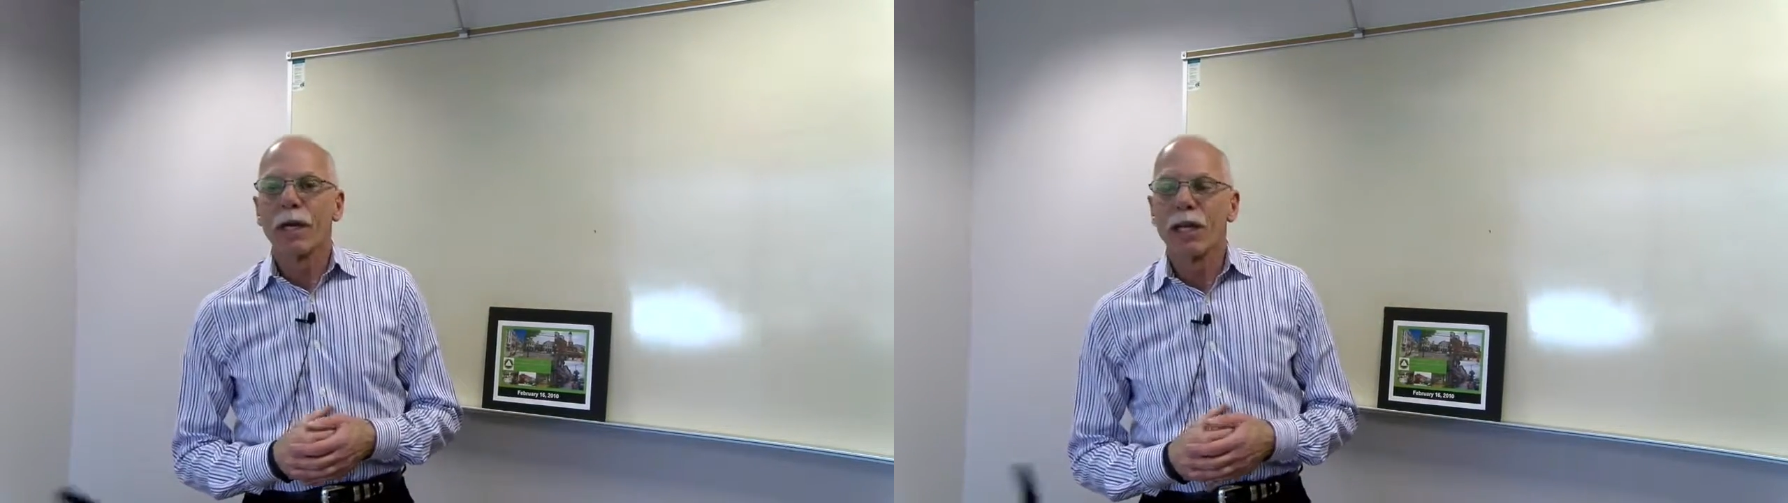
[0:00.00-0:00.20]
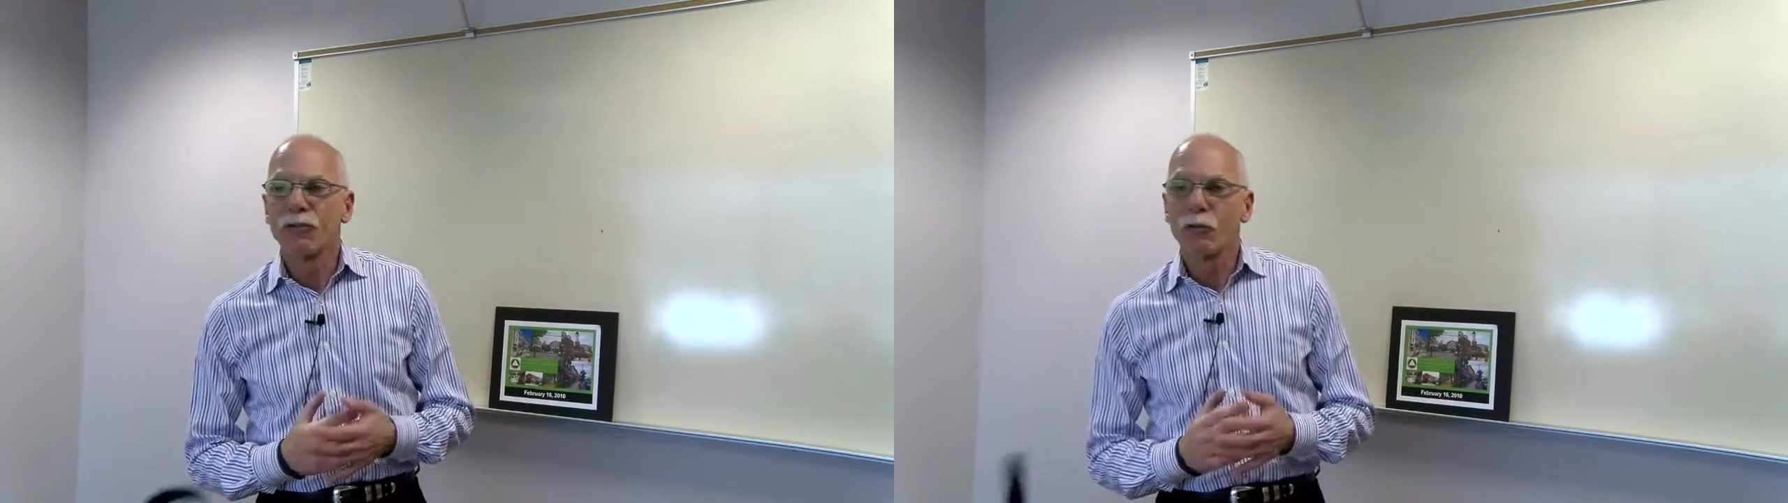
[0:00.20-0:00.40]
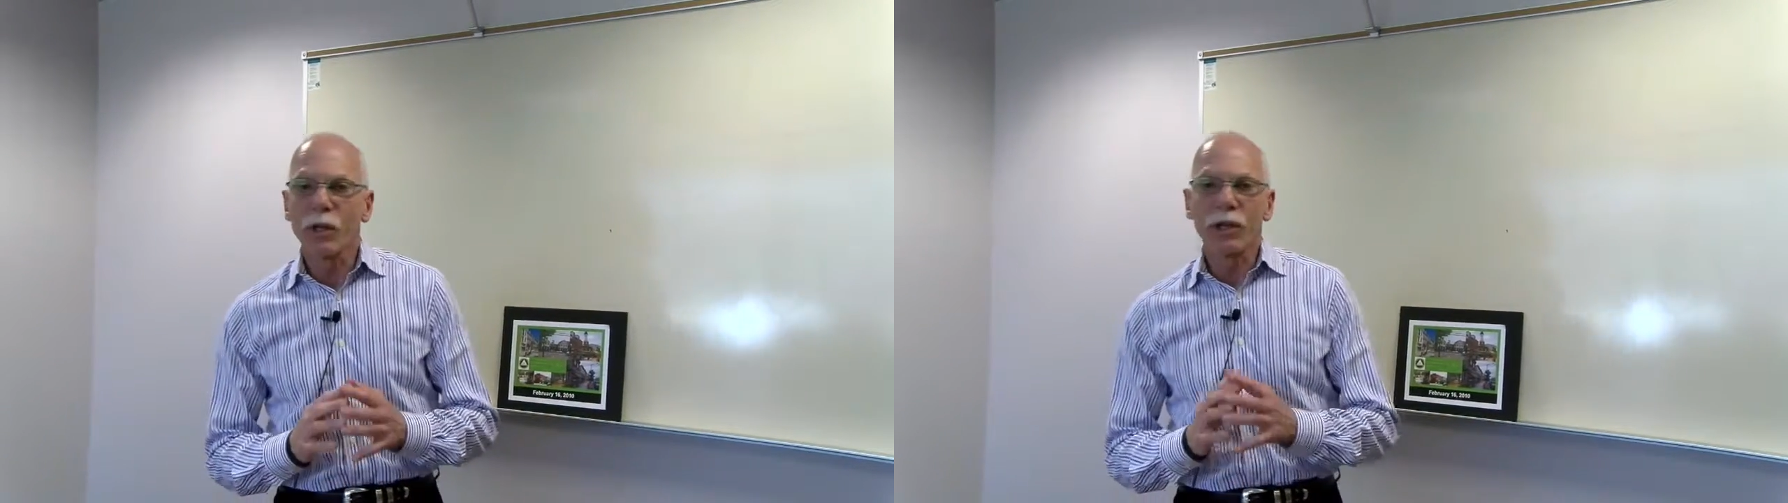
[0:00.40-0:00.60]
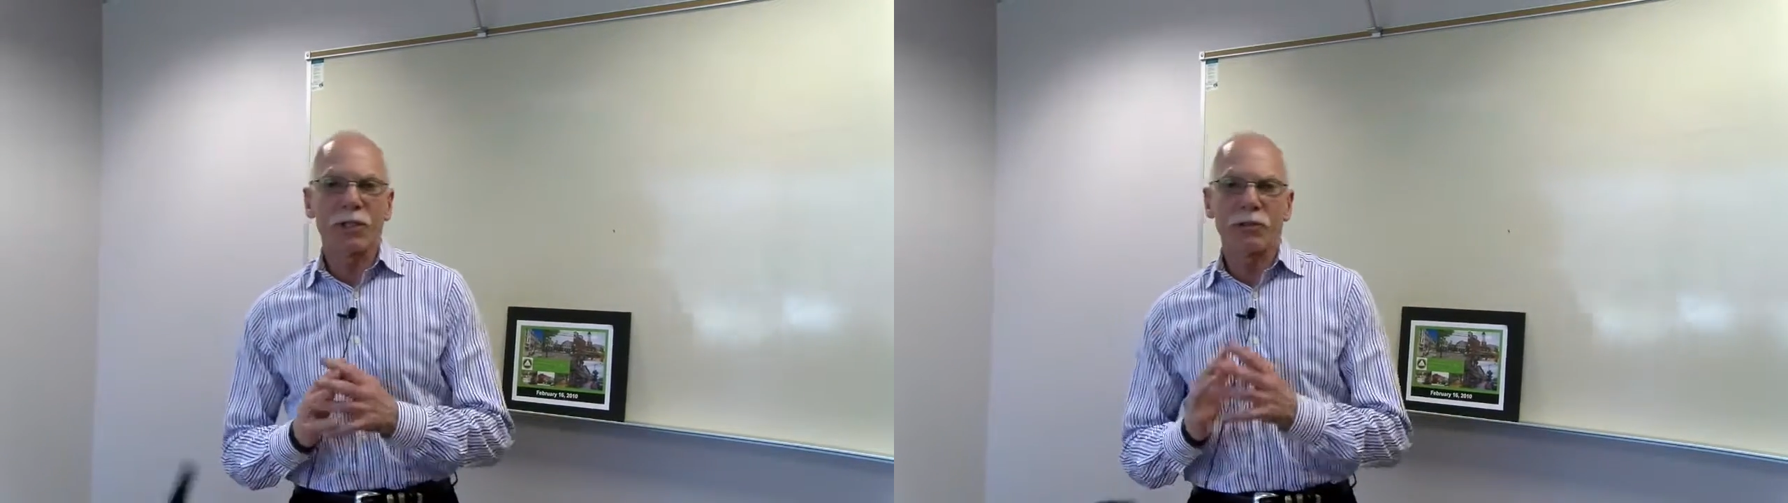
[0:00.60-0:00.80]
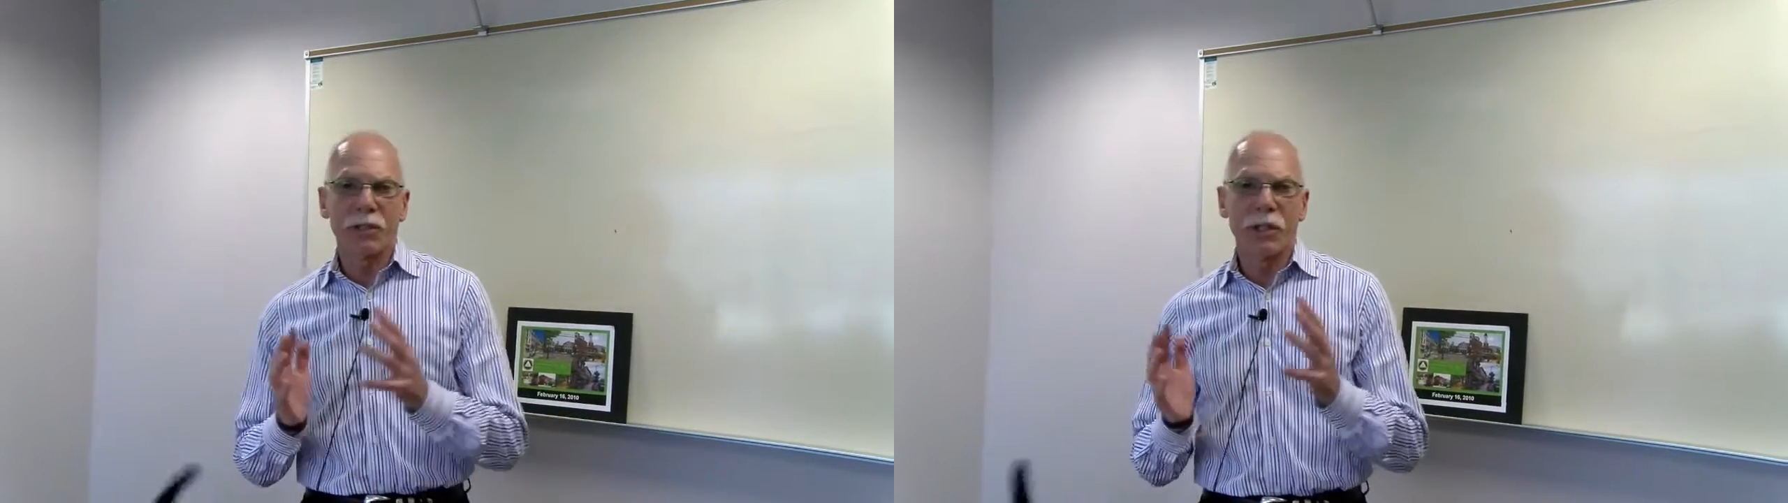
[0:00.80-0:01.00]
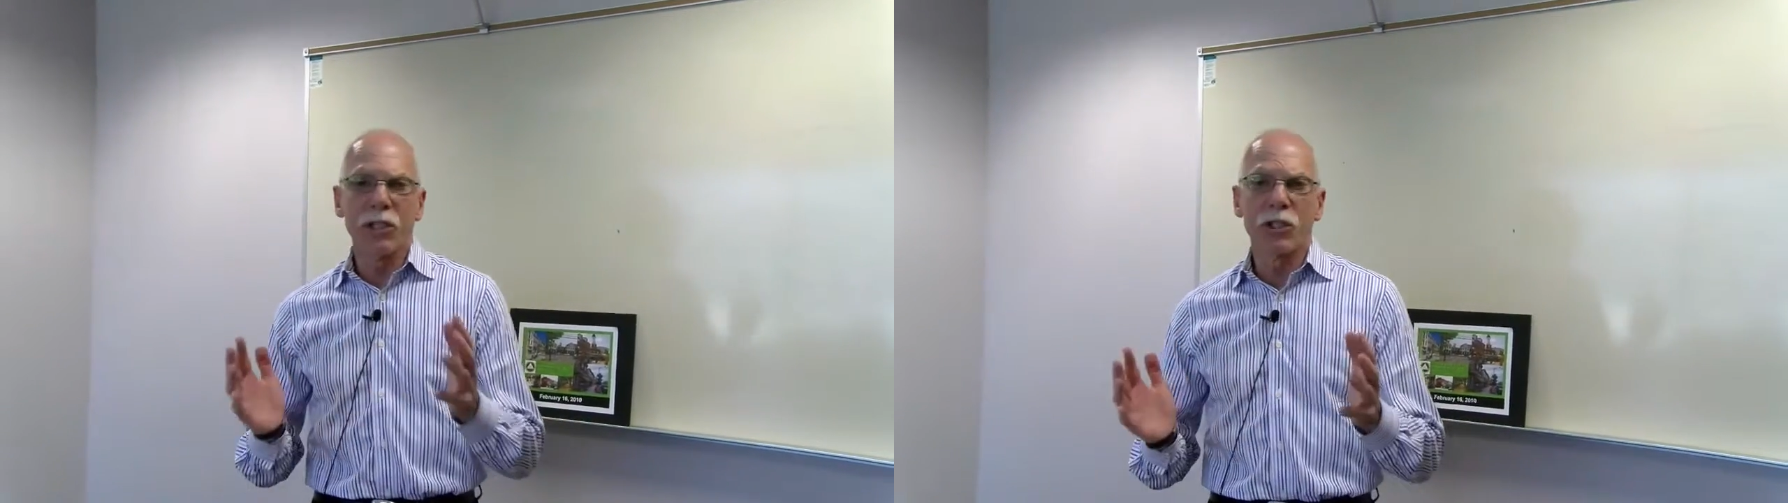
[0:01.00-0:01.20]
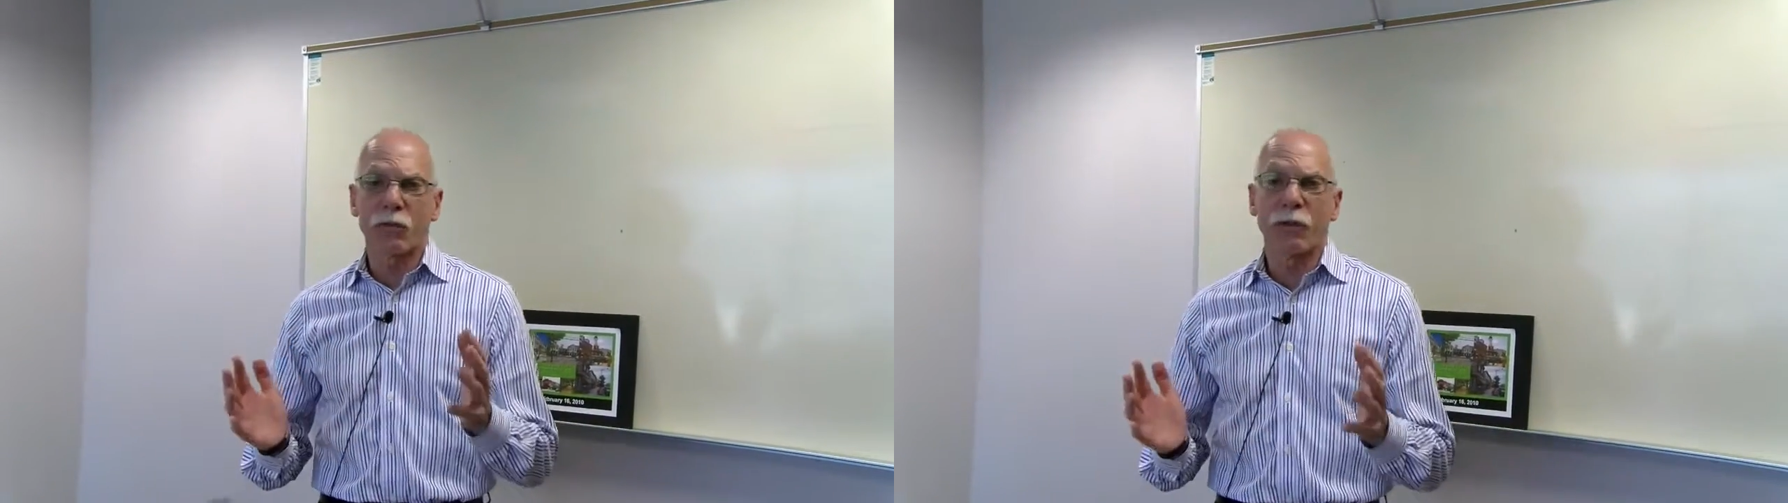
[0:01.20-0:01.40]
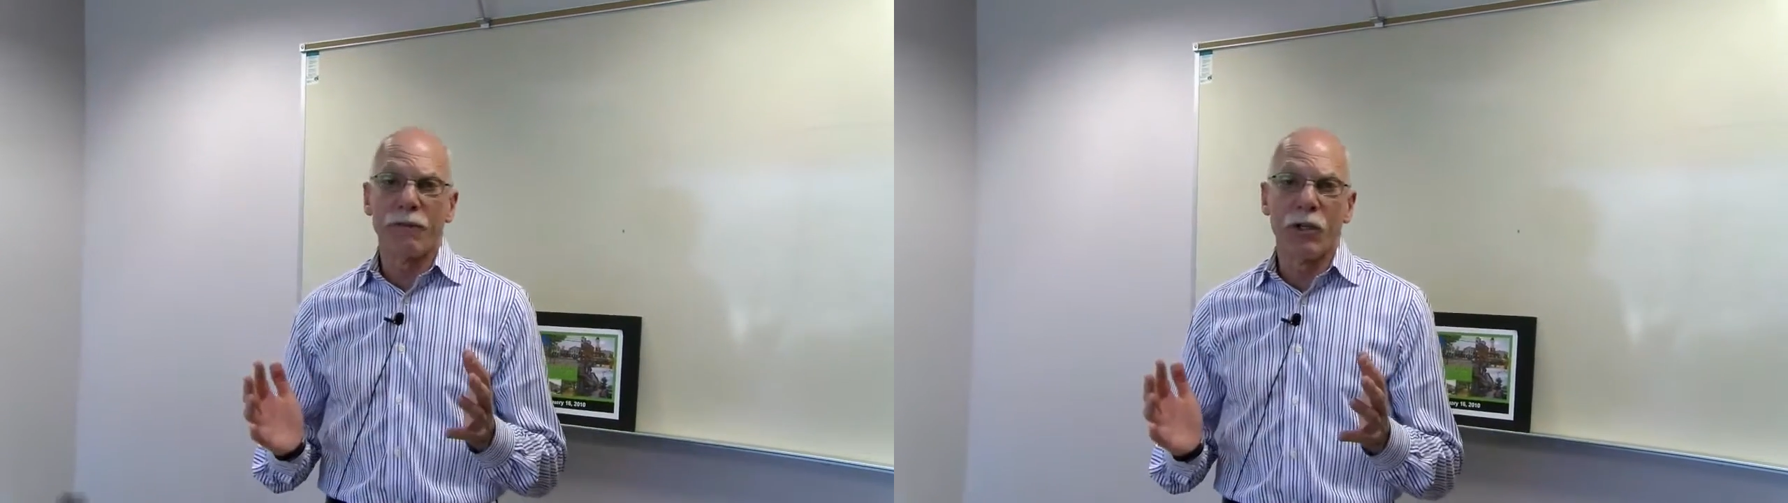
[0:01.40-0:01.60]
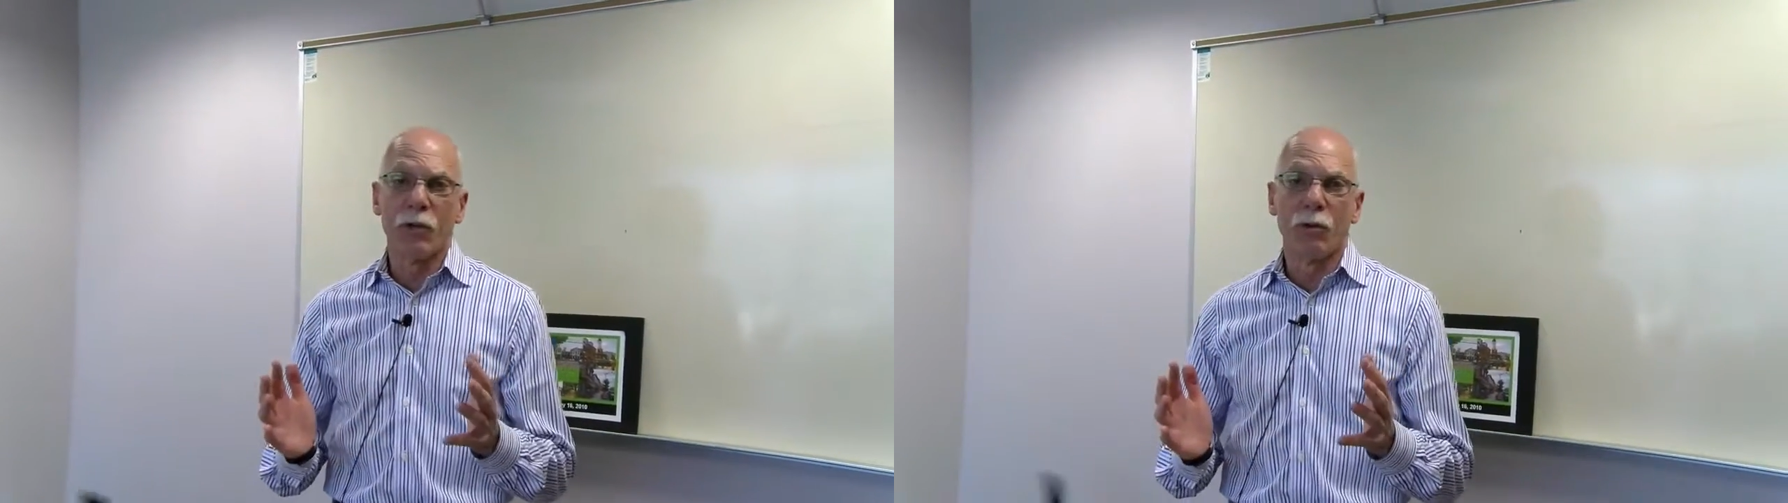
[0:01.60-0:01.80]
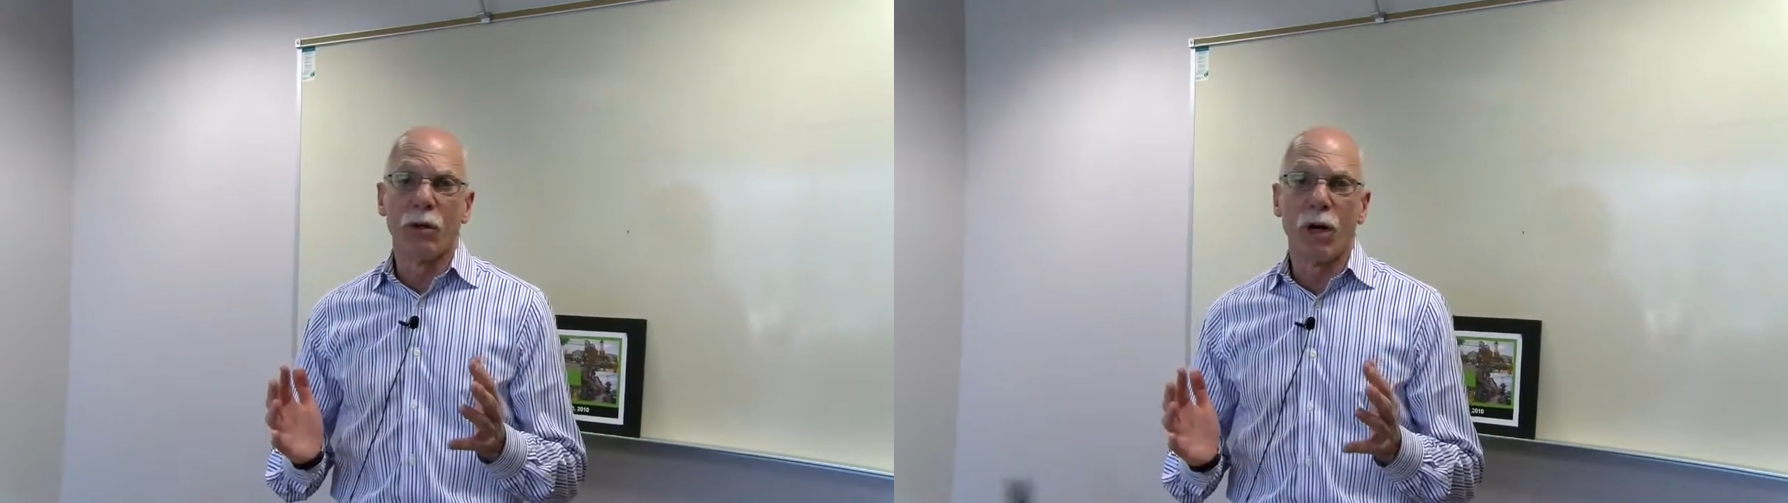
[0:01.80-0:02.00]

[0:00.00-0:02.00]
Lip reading: is really a strategic review